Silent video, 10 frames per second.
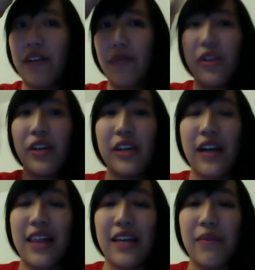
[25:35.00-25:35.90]
really I
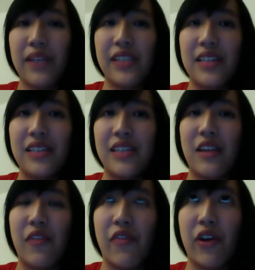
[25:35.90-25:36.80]
think makes sense, and the
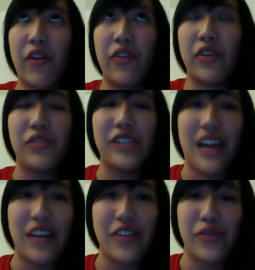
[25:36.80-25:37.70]
flow feels really
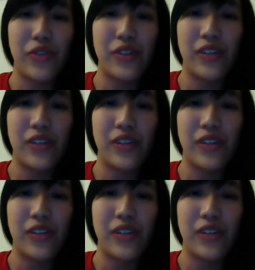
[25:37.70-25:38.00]
natural.